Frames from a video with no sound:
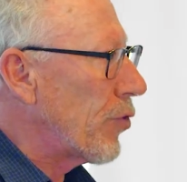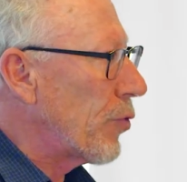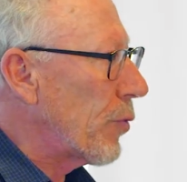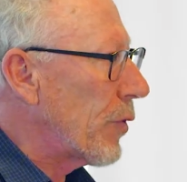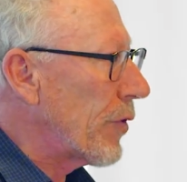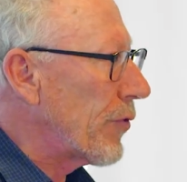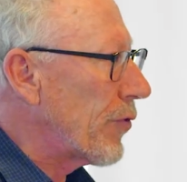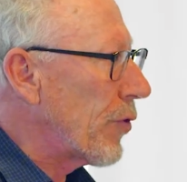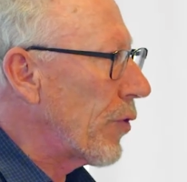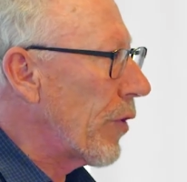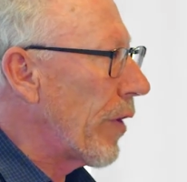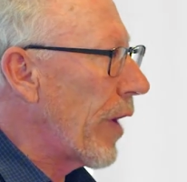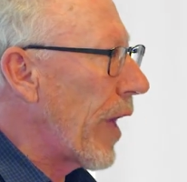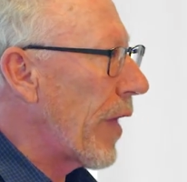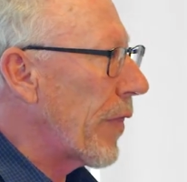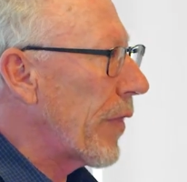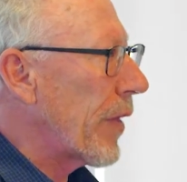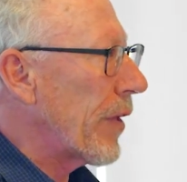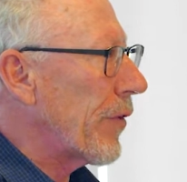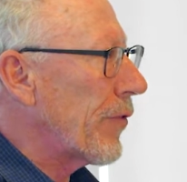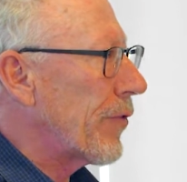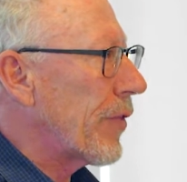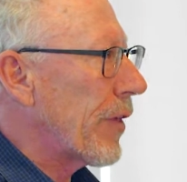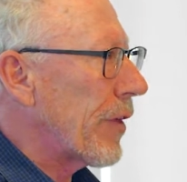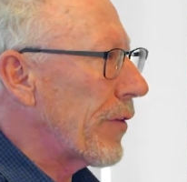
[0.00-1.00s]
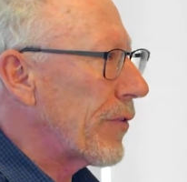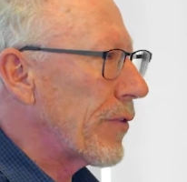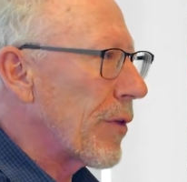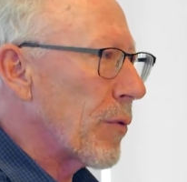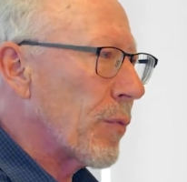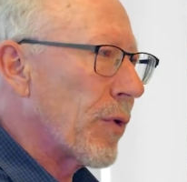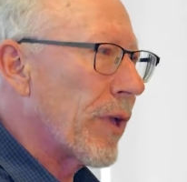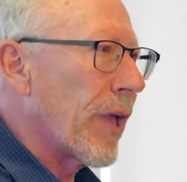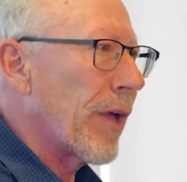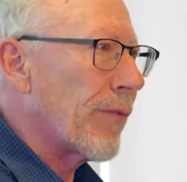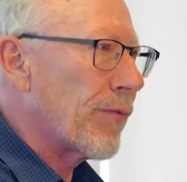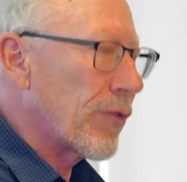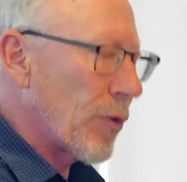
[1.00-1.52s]
to us? Or are these things that we
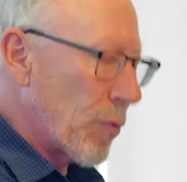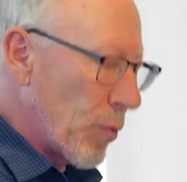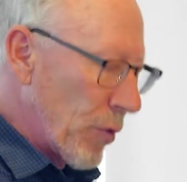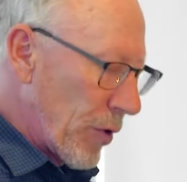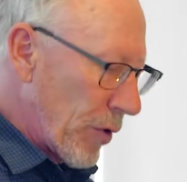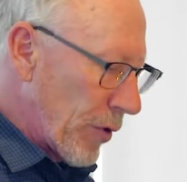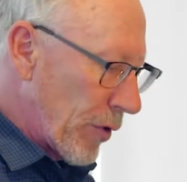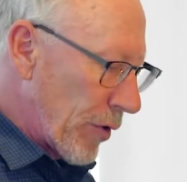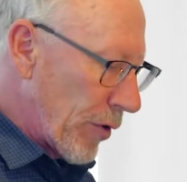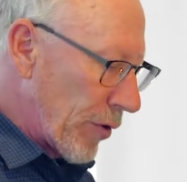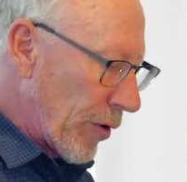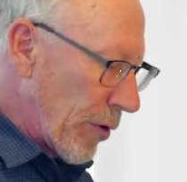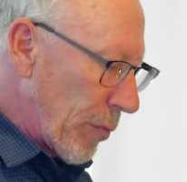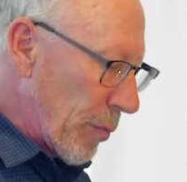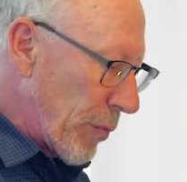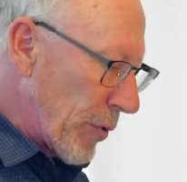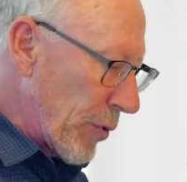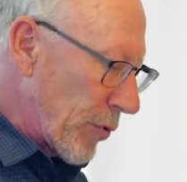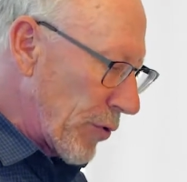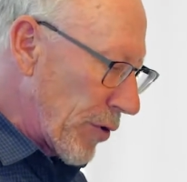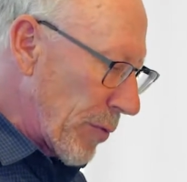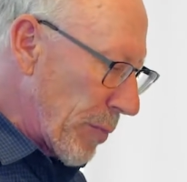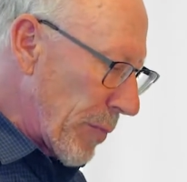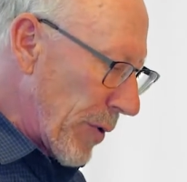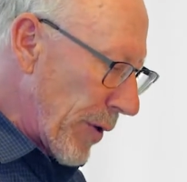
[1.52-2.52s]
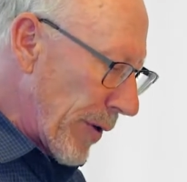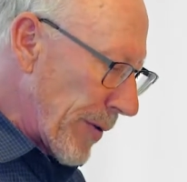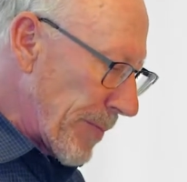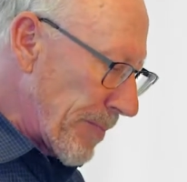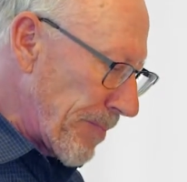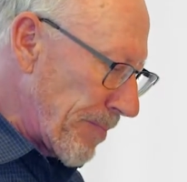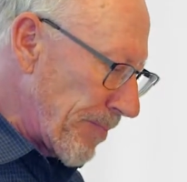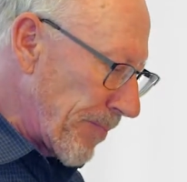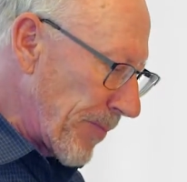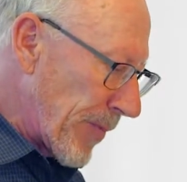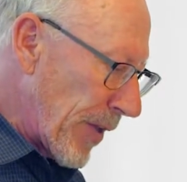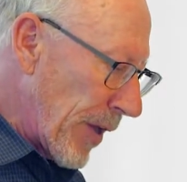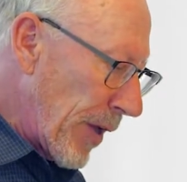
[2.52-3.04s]
have to work on and build upon?
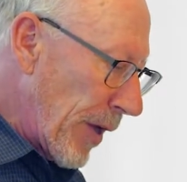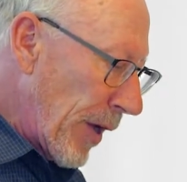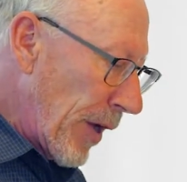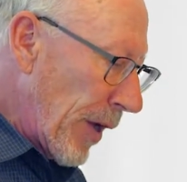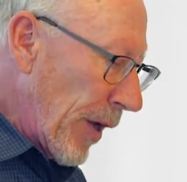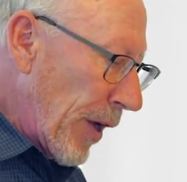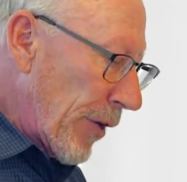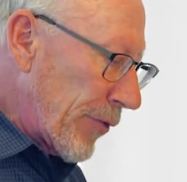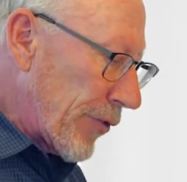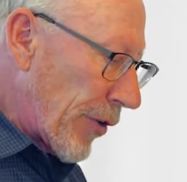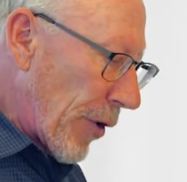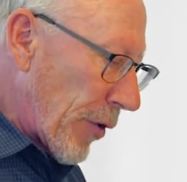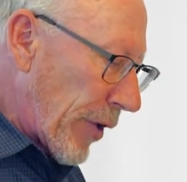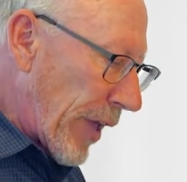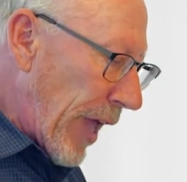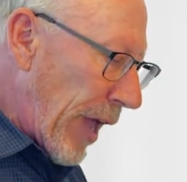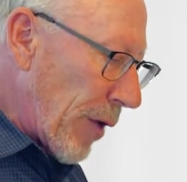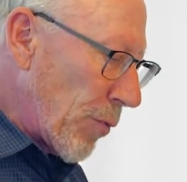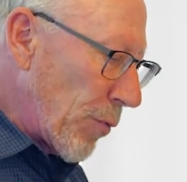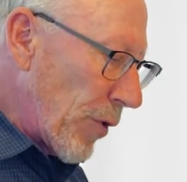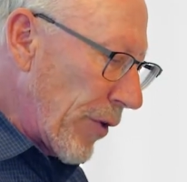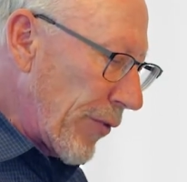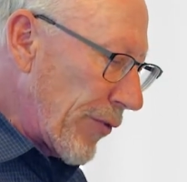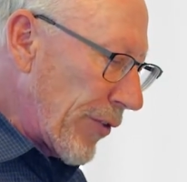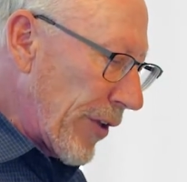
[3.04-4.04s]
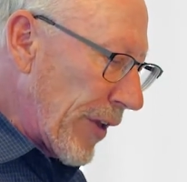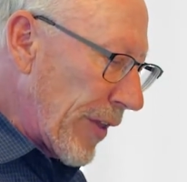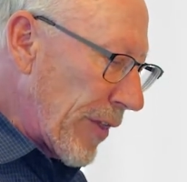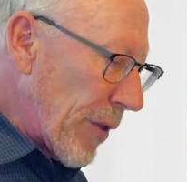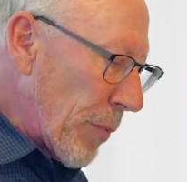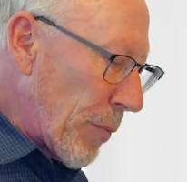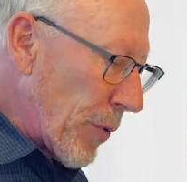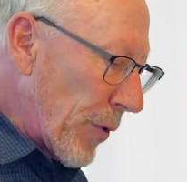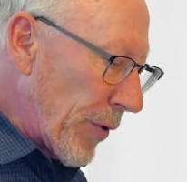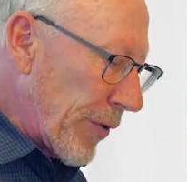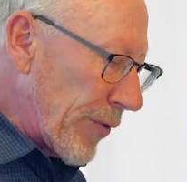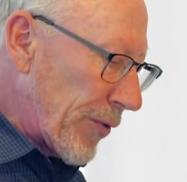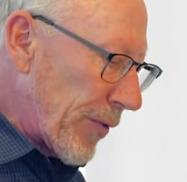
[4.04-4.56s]
So can we see the
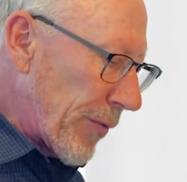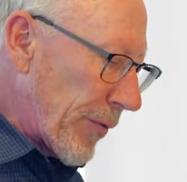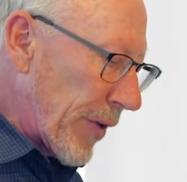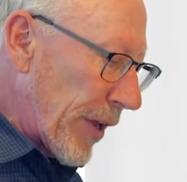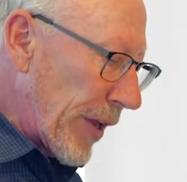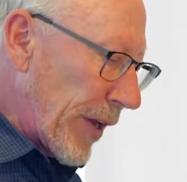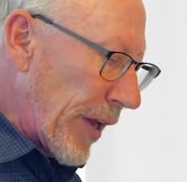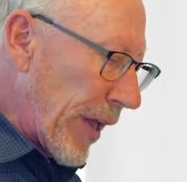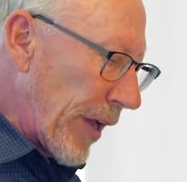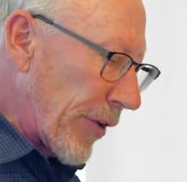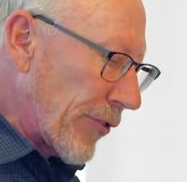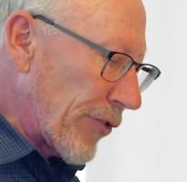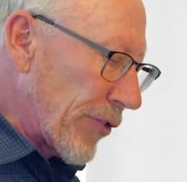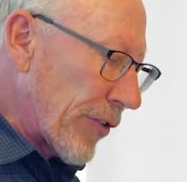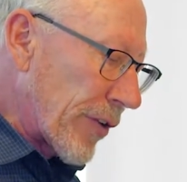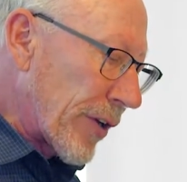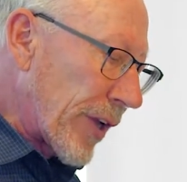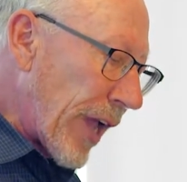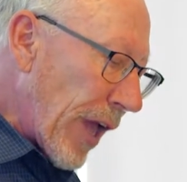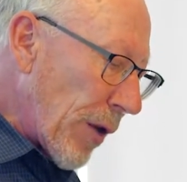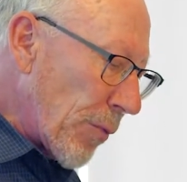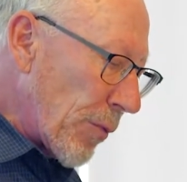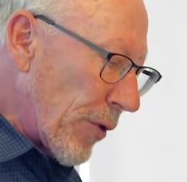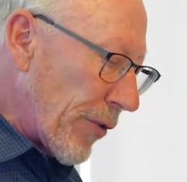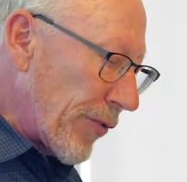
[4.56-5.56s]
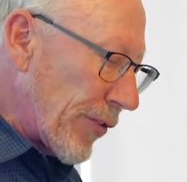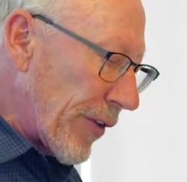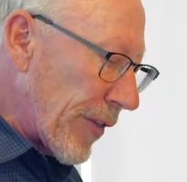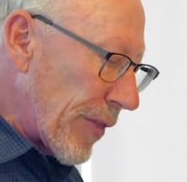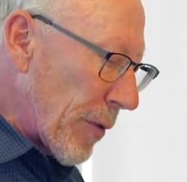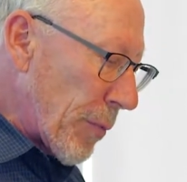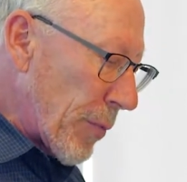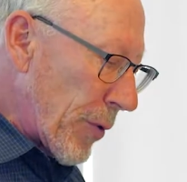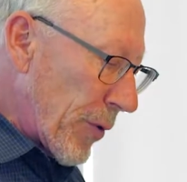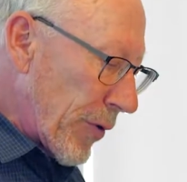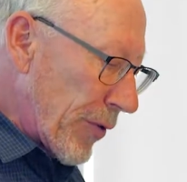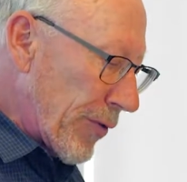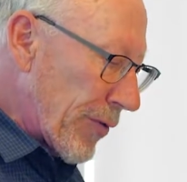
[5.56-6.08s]
points of connection, can we see the
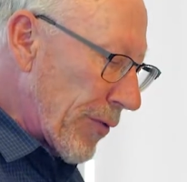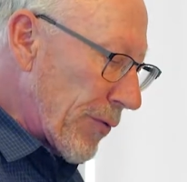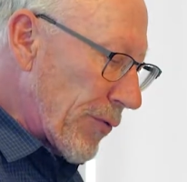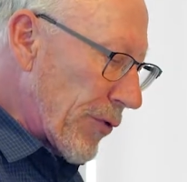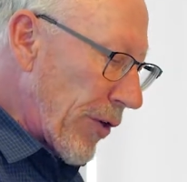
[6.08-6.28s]
points of